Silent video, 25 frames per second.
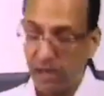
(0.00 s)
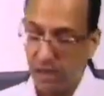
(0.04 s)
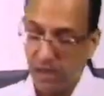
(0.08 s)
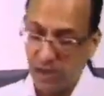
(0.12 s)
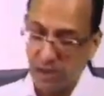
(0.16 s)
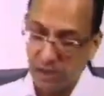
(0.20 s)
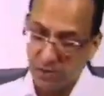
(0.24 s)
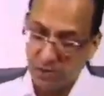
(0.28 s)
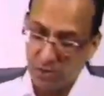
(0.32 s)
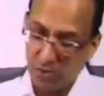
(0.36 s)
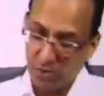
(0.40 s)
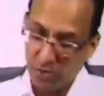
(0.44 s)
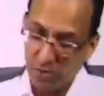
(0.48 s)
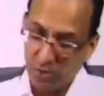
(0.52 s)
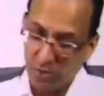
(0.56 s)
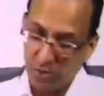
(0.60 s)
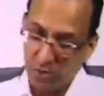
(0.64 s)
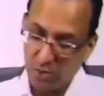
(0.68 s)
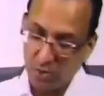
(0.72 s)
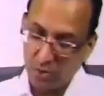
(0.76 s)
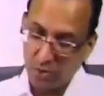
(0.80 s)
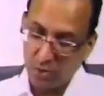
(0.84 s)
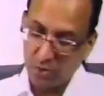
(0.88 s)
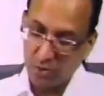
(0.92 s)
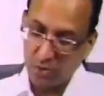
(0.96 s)

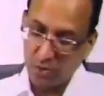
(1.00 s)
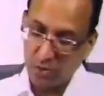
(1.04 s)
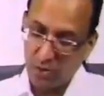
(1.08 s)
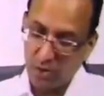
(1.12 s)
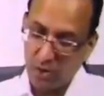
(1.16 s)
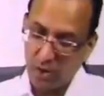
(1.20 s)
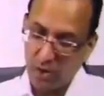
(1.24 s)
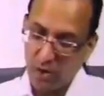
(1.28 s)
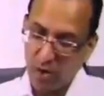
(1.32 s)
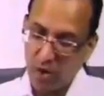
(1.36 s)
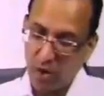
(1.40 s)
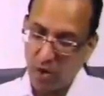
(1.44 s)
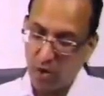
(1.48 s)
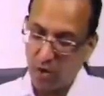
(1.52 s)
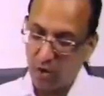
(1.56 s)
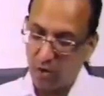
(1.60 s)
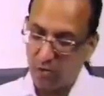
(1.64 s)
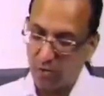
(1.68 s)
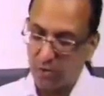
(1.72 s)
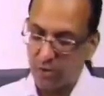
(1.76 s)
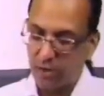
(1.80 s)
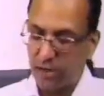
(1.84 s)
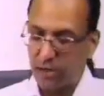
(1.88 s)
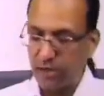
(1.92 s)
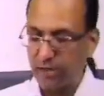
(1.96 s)
So the
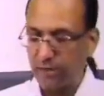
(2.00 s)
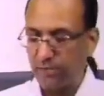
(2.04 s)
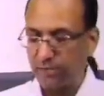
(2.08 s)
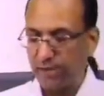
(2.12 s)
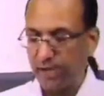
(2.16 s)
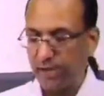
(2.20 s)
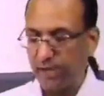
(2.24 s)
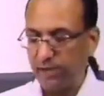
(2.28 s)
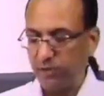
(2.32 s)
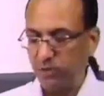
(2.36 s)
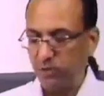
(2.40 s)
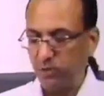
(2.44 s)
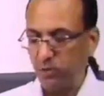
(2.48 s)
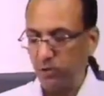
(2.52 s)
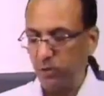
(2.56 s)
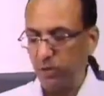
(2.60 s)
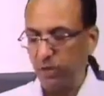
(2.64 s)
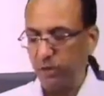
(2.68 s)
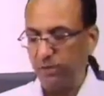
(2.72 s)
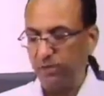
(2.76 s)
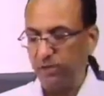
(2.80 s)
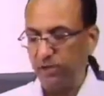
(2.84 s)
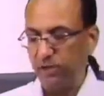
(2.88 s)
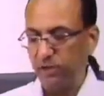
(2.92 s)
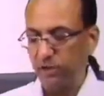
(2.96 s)
oculomotor nerve has two
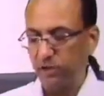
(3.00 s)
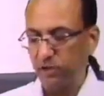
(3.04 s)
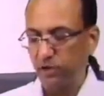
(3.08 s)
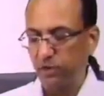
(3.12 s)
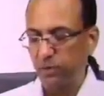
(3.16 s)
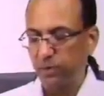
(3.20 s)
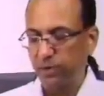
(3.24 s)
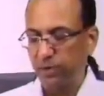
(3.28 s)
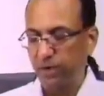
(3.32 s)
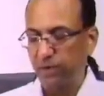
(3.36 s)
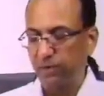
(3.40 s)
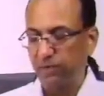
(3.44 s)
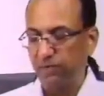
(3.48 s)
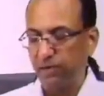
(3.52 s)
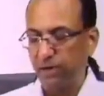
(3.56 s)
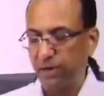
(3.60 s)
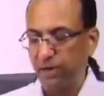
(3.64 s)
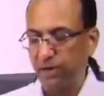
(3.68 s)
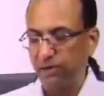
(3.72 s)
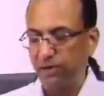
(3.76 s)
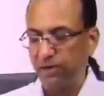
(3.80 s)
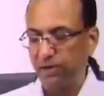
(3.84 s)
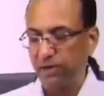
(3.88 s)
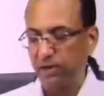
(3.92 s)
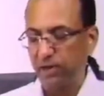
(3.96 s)
divisions, superior and inferior
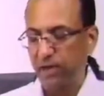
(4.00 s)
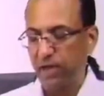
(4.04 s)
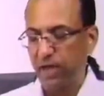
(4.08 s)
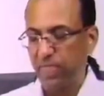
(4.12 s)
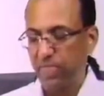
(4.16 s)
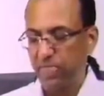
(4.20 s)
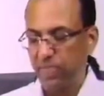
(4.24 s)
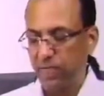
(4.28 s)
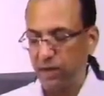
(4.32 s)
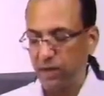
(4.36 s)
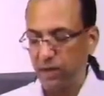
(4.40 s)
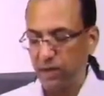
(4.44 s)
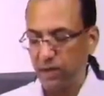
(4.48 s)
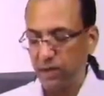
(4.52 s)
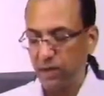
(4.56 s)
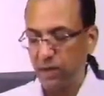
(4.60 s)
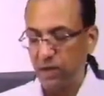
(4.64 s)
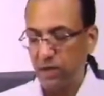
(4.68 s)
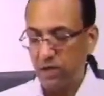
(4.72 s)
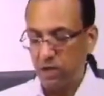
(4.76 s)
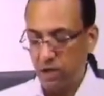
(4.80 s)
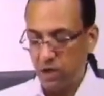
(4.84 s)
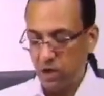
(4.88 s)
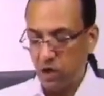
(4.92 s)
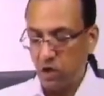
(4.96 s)
division in the
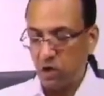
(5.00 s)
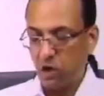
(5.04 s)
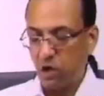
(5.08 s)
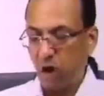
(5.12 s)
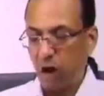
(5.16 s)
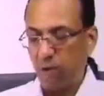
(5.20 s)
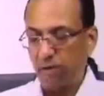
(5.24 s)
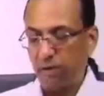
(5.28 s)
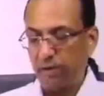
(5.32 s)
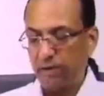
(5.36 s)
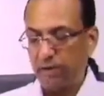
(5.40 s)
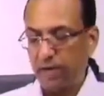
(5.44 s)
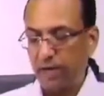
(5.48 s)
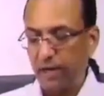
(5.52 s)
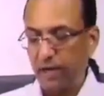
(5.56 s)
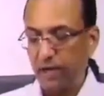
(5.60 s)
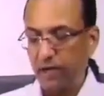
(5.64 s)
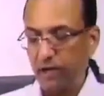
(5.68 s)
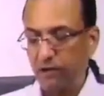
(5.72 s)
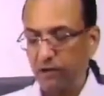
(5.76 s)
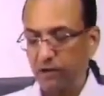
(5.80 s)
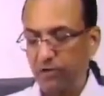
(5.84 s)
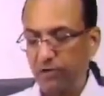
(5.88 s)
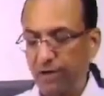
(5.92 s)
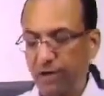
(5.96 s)
common
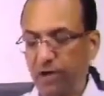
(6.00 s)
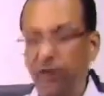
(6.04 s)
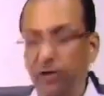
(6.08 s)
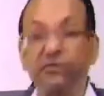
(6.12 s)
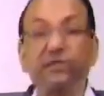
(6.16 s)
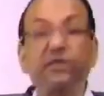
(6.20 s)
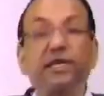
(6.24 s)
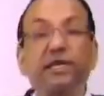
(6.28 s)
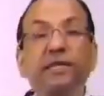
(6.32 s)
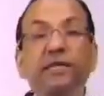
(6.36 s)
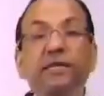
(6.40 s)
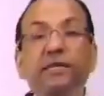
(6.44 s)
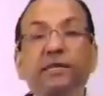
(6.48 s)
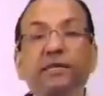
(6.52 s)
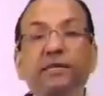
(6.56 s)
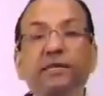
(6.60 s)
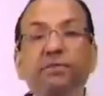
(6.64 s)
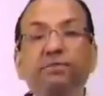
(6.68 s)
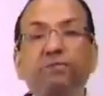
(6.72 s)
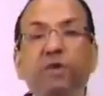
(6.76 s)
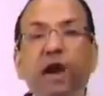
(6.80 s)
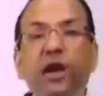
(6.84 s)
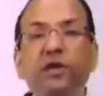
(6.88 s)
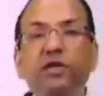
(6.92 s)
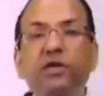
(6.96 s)
tendinous ring of Zinn,
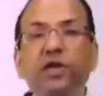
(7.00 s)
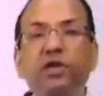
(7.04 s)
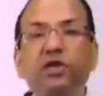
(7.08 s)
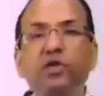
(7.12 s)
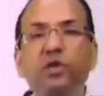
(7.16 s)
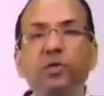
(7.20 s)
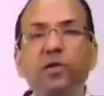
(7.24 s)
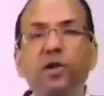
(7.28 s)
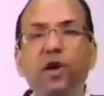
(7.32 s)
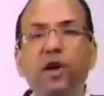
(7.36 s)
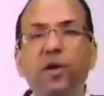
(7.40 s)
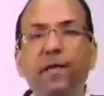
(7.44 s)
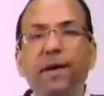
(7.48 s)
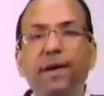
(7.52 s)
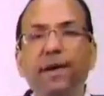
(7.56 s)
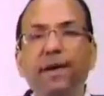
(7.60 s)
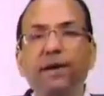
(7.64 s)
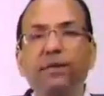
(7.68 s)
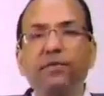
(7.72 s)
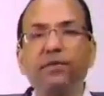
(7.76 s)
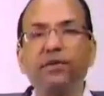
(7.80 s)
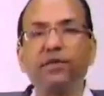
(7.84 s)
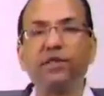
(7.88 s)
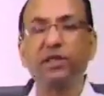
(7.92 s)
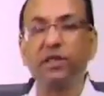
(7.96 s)
passing superior parietal
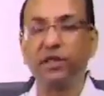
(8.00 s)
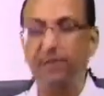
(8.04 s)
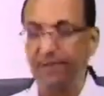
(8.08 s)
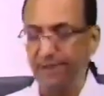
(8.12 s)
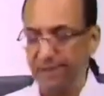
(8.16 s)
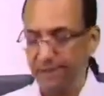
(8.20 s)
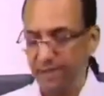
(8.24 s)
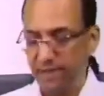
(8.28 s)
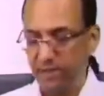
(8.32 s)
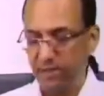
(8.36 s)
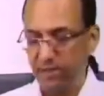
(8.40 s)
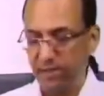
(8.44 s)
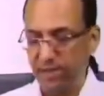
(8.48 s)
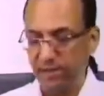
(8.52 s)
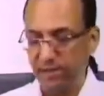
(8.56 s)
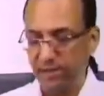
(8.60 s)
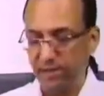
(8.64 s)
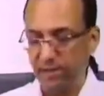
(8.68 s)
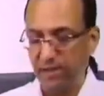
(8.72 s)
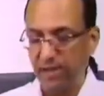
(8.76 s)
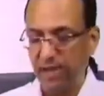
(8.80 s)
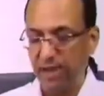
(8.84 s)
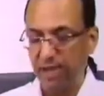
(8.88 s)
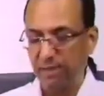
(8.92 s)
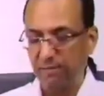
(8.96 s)
fissure. Yeah, that is
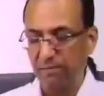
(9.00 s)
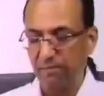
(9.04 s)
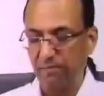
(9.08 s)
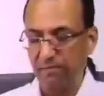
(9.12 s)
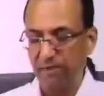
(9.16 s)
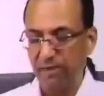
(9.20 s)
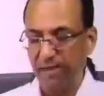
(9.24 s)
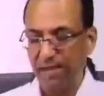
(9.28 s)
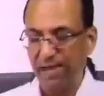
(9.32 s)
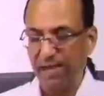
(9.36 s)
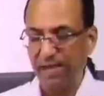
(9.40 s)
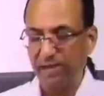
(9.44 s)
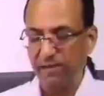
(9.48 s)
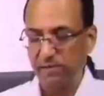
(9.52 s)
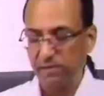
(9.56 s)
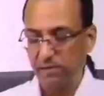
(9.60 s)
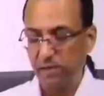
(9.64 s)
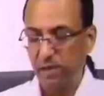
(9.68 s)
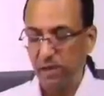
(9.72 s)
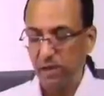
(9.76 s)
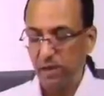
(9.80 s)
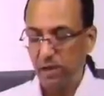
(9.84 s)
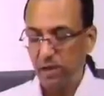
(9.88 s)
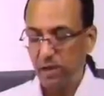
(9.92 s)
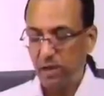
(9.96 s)
the time it has.
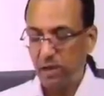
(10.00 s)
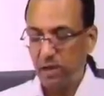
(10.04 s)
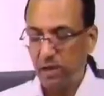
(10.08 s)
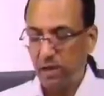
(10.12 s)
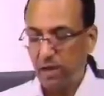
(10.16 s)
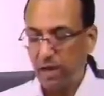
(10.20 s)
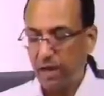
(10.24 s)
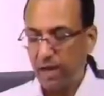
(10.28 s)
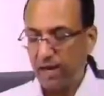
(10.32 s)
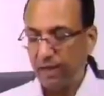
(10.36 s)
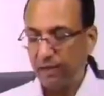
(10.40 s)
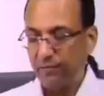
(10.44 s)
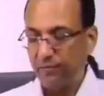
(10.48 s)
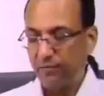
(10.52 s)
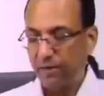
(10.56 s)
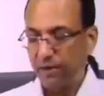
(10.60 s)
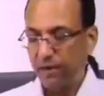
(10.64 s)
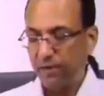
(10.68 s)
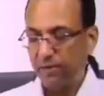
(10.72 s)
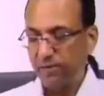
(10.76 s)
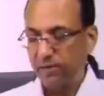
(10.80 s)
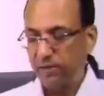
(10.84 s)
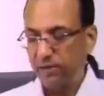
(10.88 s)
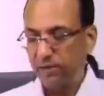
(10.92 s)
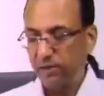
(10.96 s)
And inferior
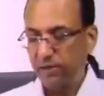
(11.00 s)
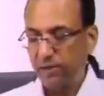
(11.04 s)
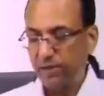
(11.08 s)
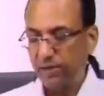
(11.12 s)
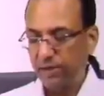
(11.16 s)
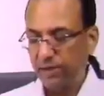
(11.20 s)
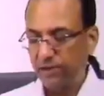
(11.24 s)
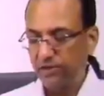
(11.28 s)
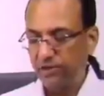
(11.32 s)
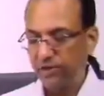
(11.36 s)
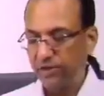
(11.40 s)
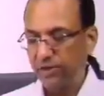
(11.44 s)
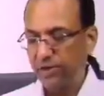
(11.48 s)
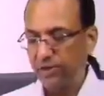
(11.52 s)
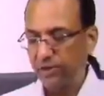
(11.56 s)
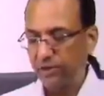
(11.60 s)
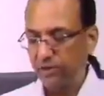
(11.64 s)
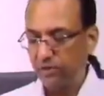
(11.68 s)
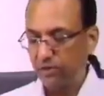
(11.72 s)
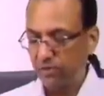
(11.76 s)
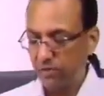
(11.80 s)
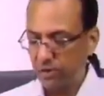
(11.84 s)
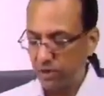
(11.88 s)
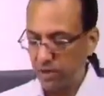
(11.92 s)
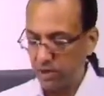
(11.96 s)
division is related
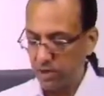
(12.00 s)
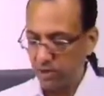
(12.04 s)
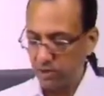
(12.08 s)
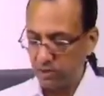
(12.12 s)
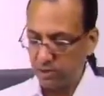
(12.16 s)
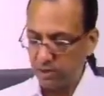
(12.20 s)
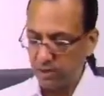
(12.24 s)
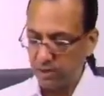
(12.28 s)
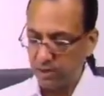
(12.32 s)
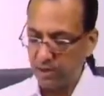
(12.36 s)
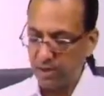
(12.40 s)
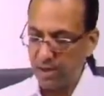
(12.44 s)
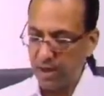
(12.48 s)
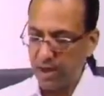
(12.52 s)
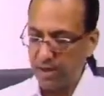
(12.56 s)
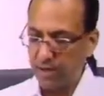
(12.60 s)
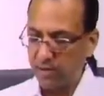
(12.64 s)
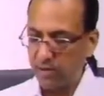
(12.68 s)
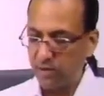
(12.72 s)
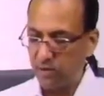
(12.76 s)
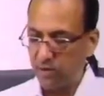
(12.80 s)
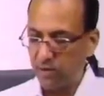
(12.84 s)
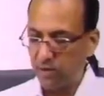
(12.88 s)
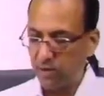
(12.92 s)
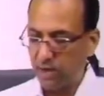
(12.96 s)
to the ciliary
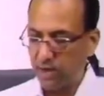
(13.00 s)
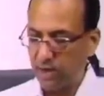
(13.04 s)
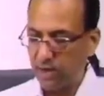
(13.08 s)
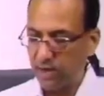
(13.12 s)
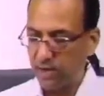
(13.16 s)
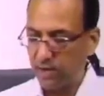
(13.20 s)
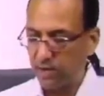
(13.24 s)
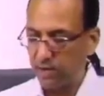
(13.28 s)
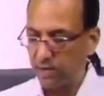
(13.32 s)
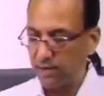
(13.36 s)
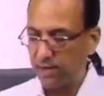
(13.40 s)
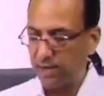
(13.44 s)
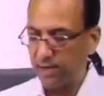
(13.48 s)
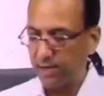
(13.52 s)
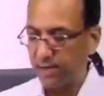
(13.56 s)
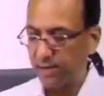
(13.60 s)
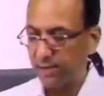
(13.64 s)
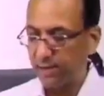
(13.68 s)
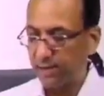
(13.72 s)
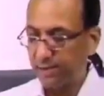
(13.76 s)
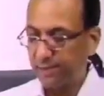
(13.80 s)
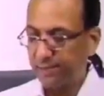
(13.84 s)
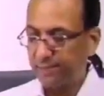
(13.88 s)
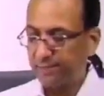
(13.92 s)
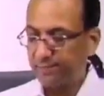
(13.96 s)
ganglion, and then
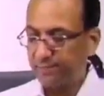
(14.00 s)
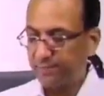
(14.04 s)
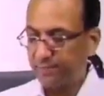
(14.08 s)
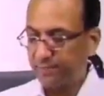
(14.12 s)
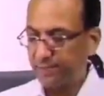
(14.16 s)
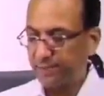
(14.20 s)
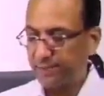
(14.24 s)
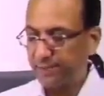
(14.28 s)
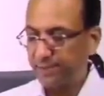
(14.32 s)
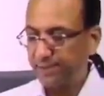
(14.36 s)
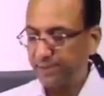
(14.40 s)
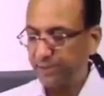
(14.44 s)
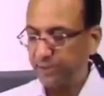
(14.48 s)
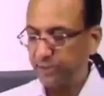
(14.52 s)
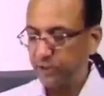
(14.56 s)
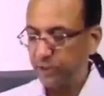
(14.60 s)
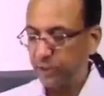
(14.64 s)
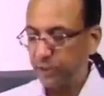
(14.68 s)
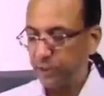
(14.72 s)
it is